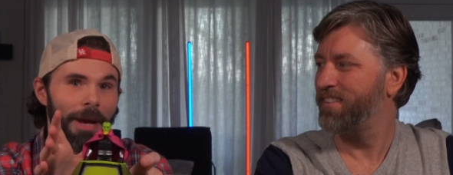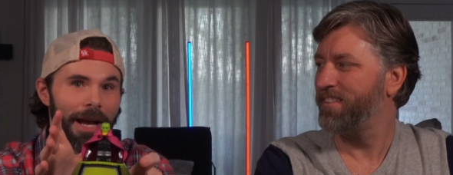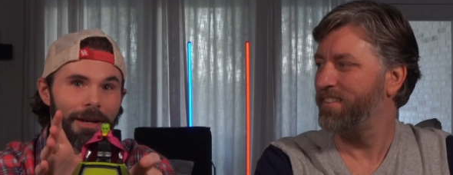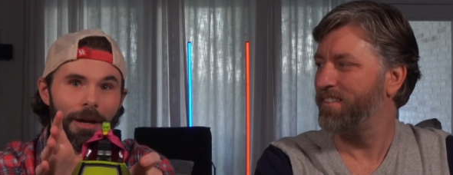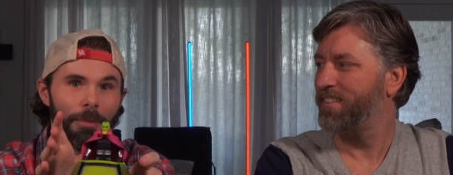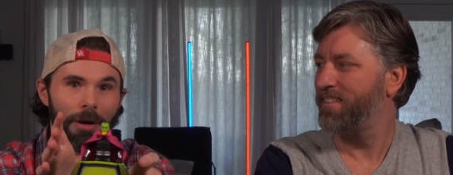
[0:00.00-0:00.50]

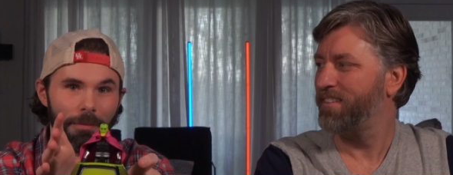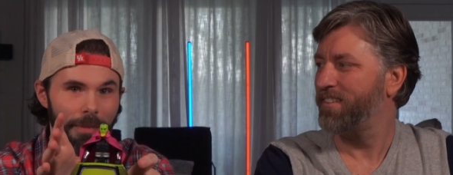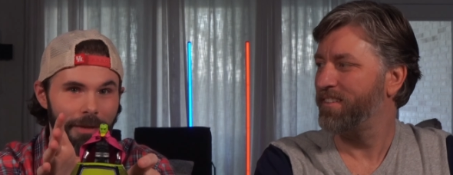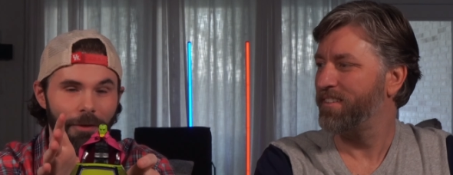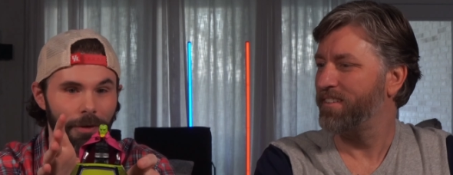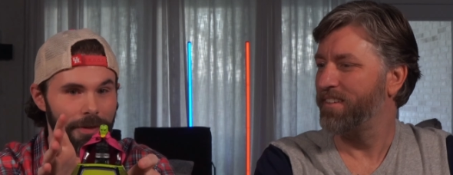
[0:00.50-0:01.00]
Speaker 1: back up on
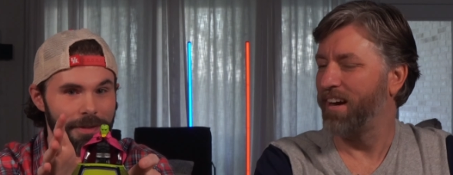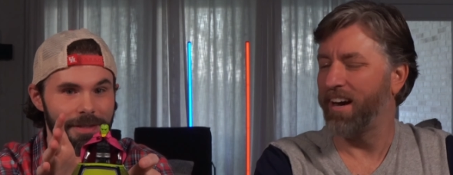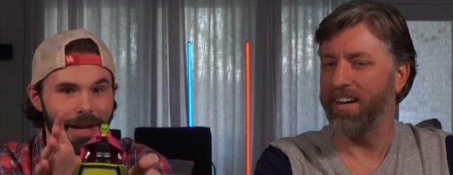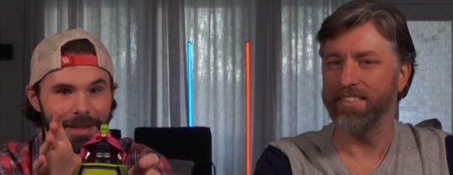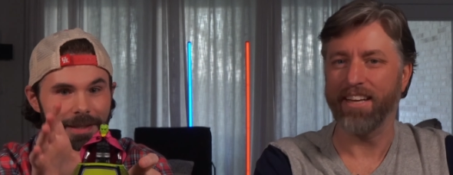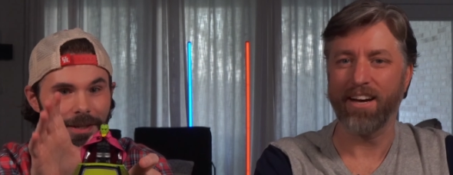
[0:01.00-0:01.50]
McFarlane's
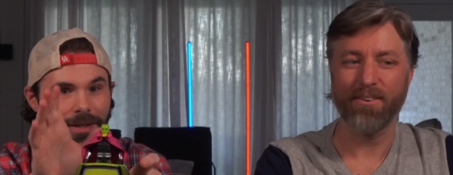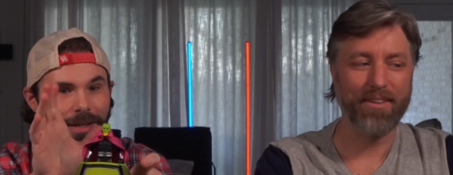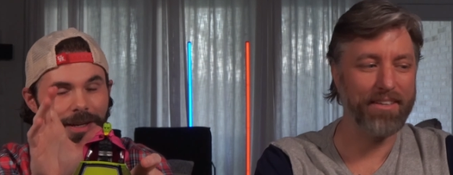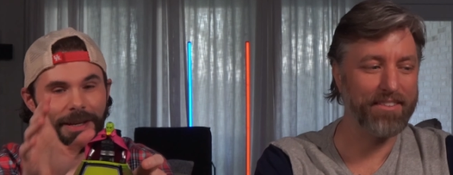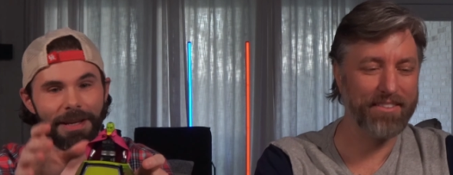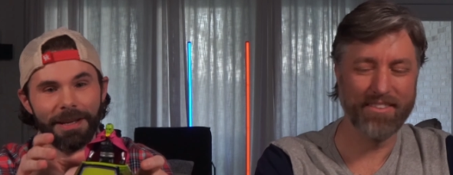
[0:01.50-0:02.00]
Speaker 2: site. I doubt
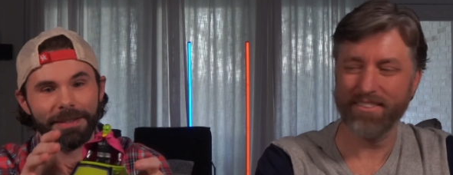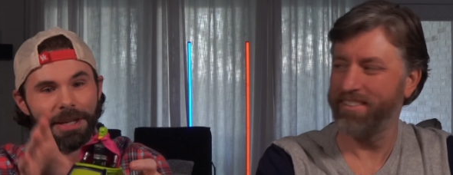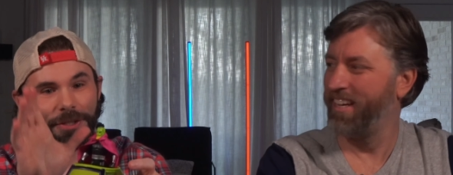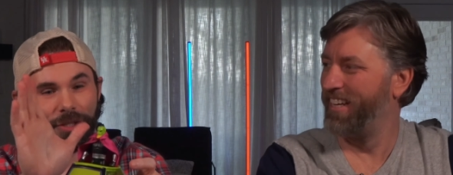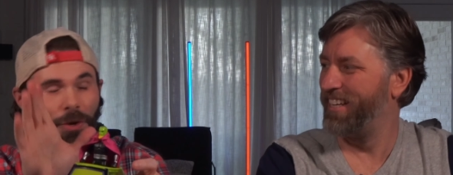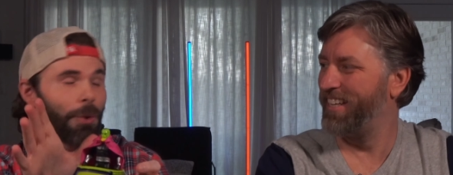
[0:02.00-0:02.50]
it.
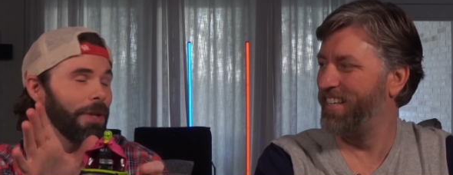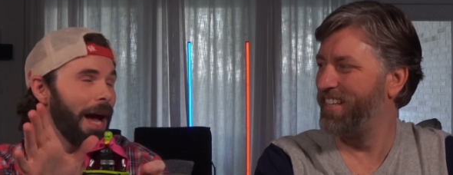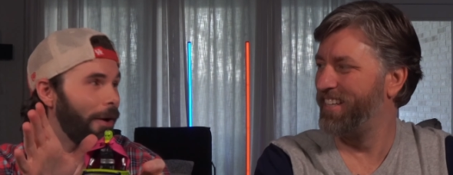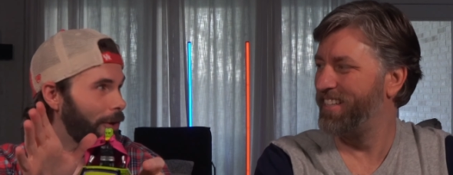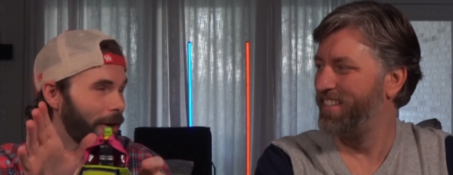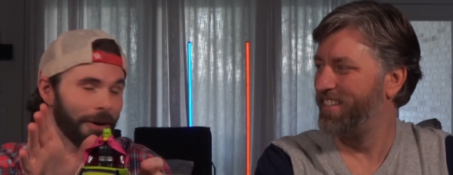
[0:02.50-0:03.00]
Speaker 1: They're sold
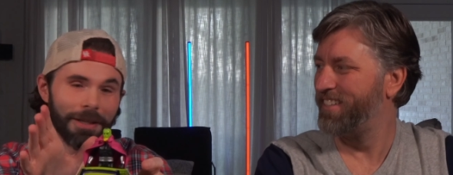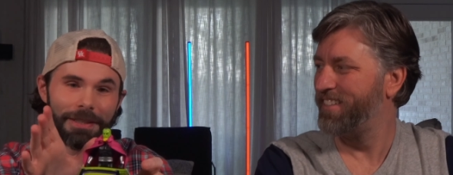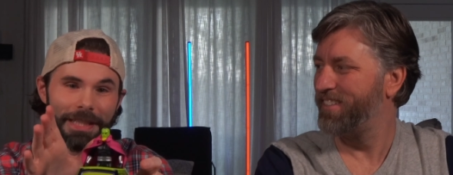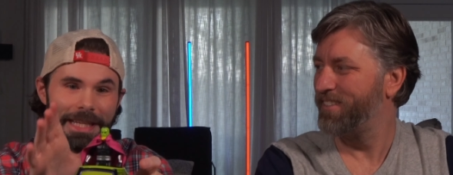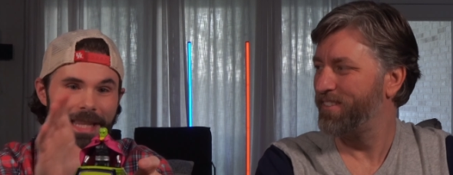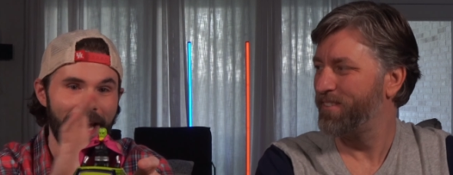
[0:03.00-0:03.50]
out
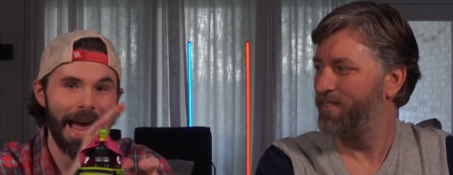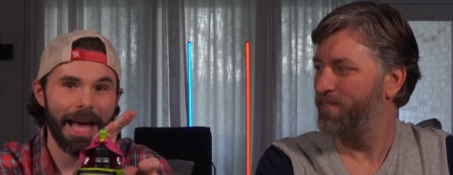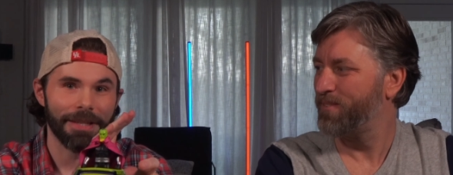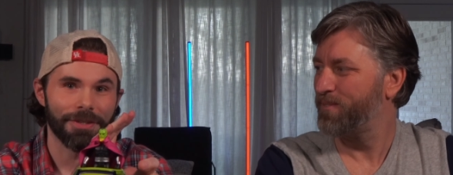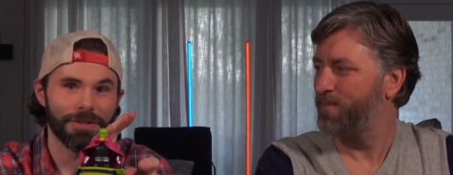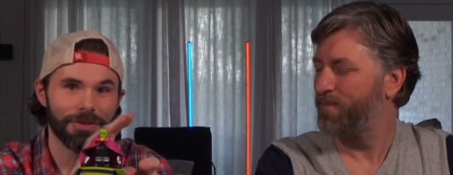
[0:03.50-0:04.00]
currently. They
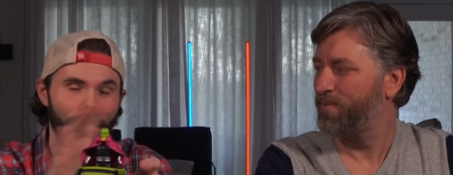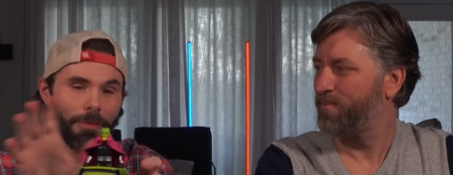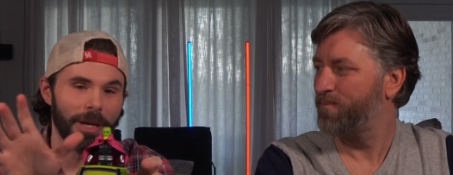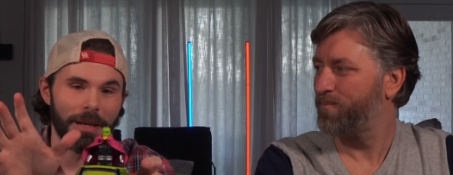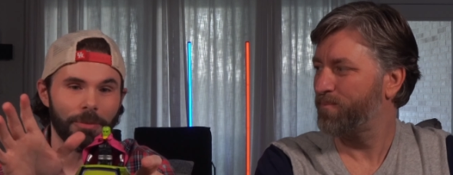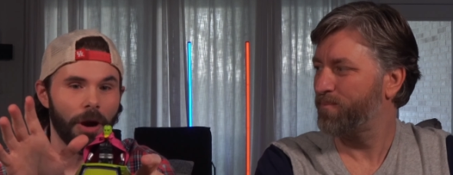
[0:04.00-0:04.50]
had so
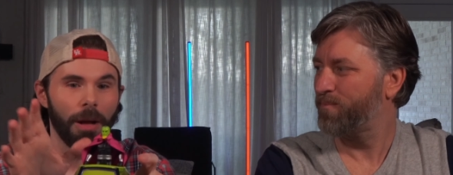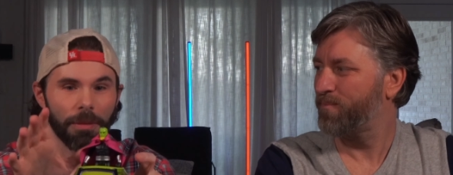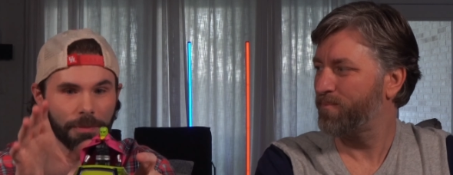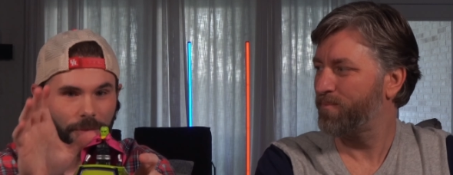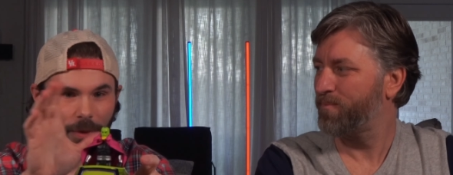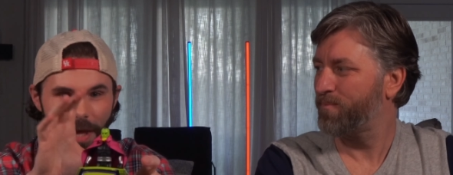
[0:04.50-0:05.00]
many
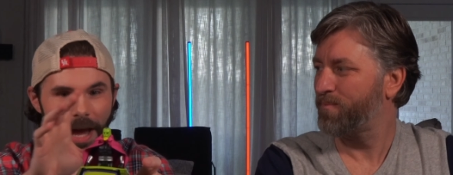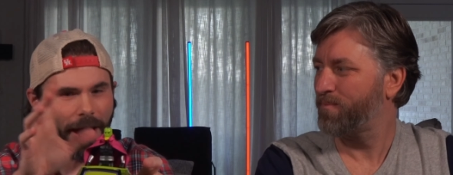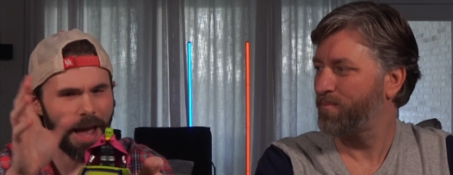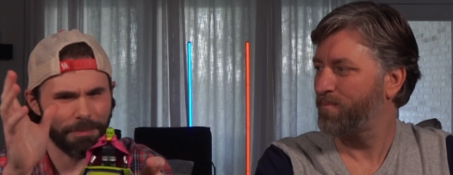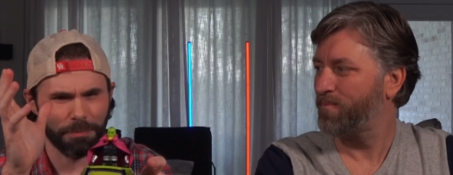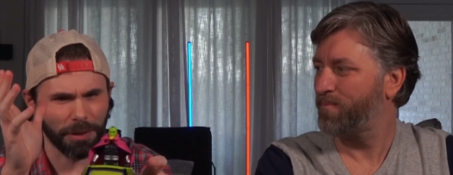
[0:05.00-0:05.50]
problems with,
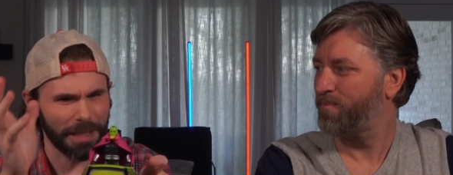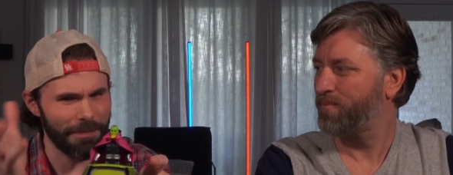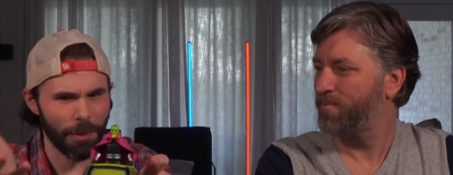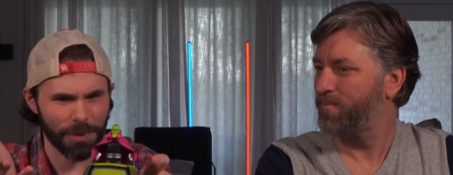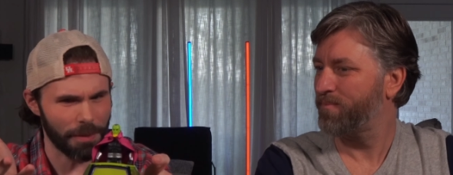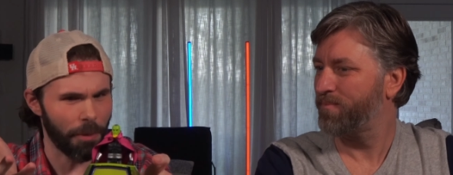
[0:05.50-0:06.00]
I believe
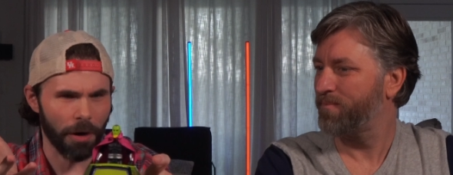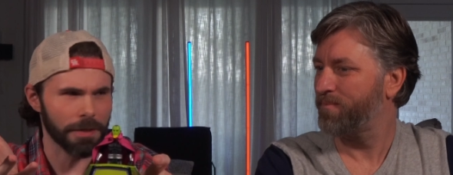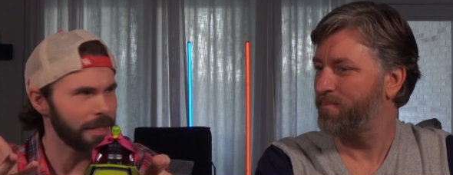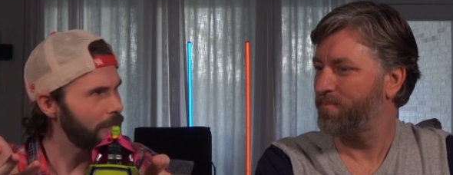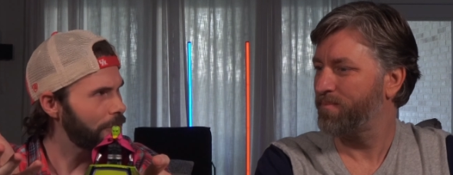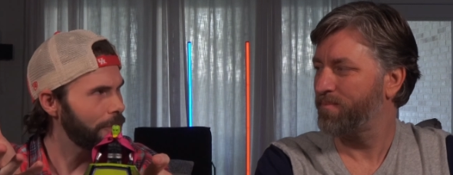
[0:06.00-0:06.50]
it was a
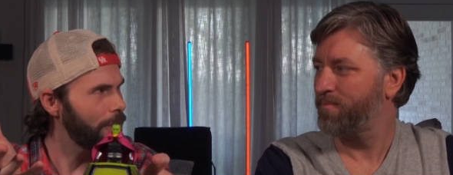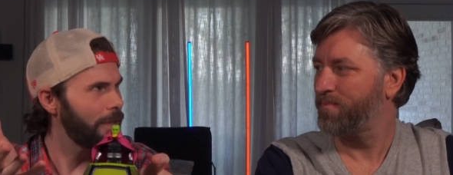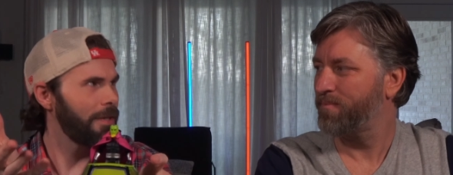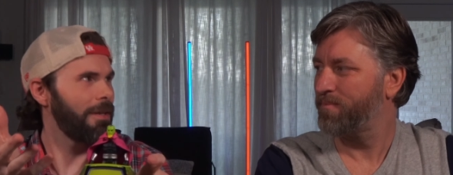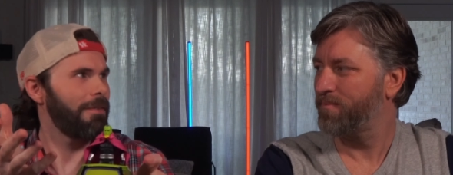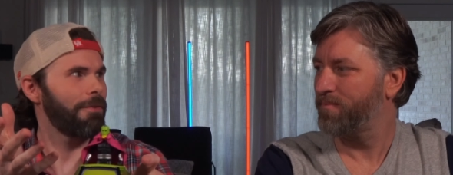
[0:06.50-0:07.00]
parts issue
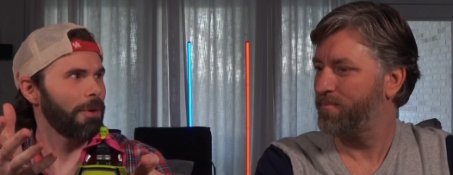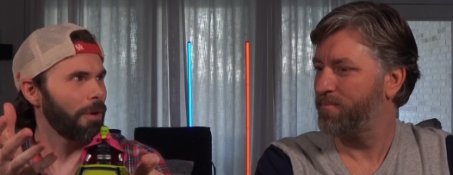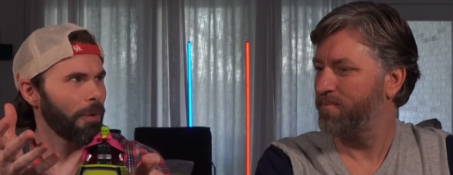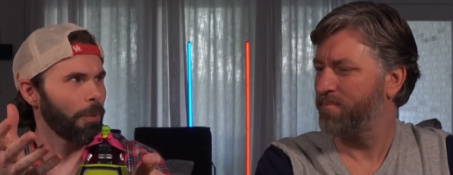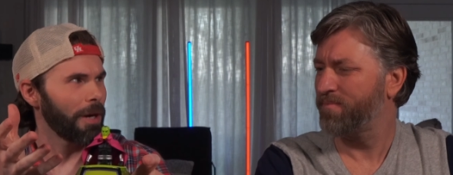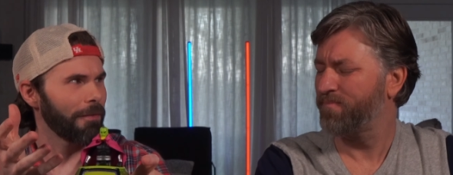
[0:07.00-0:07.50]

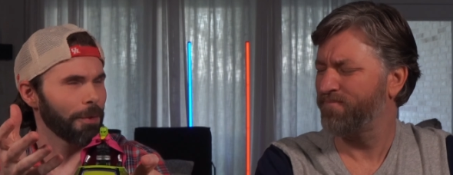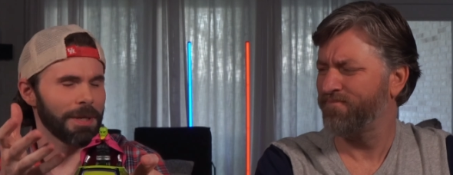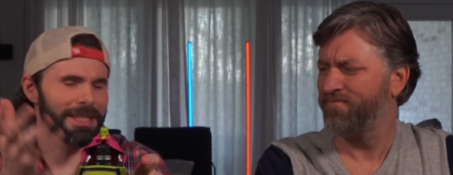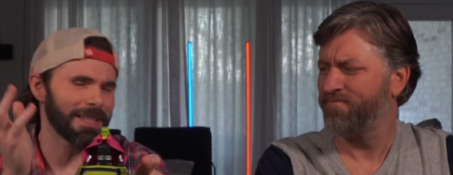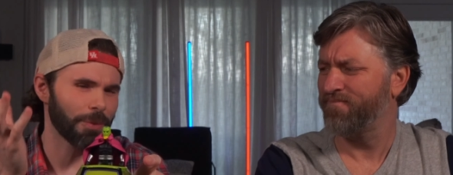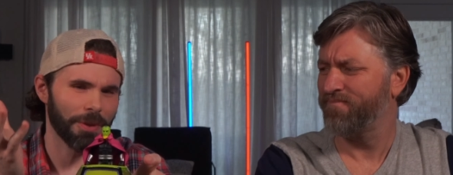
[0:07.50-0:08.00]
or whatever
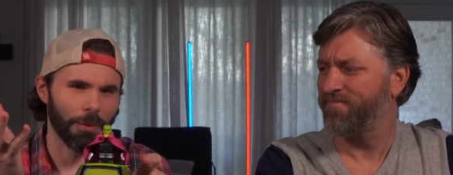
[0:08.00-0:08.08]
reason. That's what